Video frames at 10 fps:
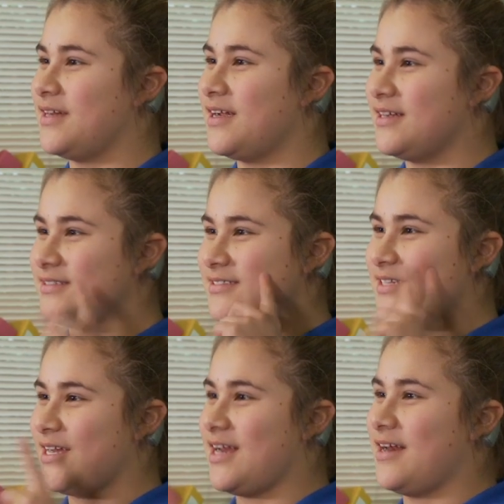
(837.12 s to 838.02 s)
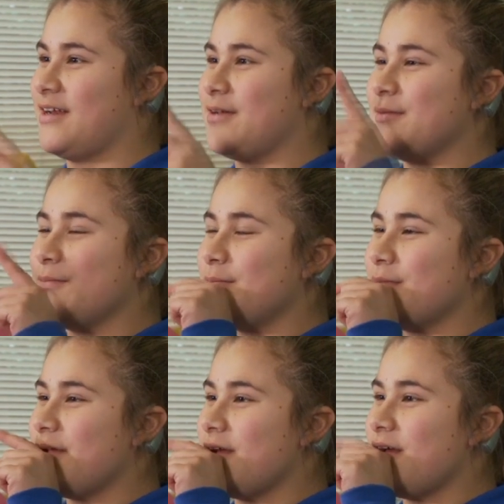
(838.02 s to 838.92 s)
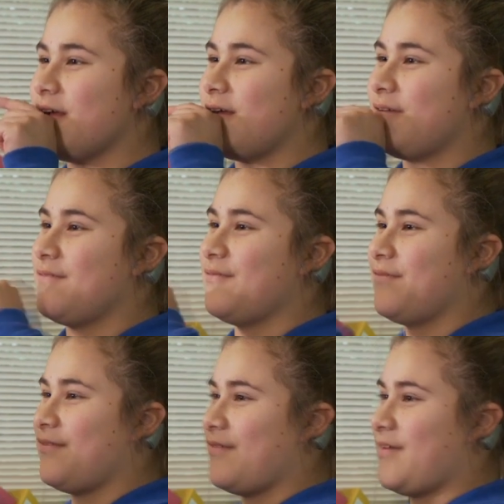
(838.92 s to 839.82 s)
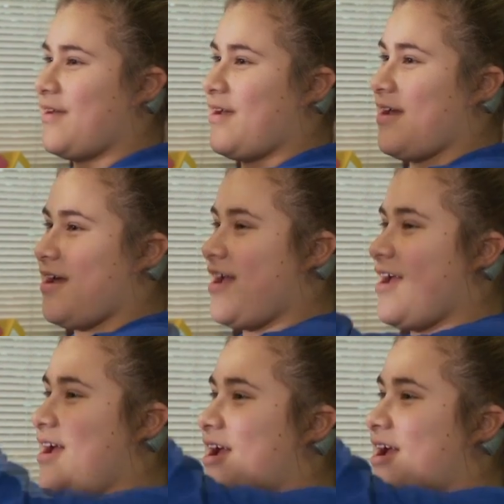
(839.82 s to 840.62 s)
So they will sign C, birds.